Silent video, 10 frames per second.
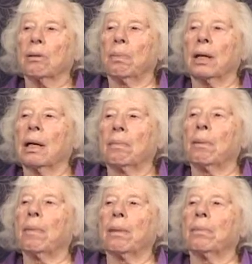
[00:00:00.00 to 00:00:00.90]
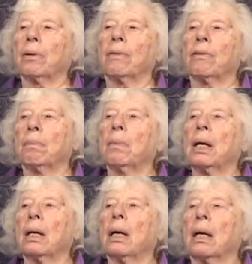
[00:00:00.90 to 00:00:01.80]
to become a member of the
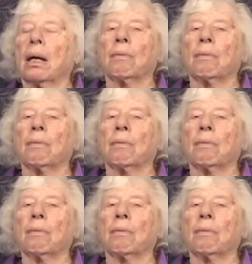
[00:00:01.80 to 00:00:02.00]
meeting.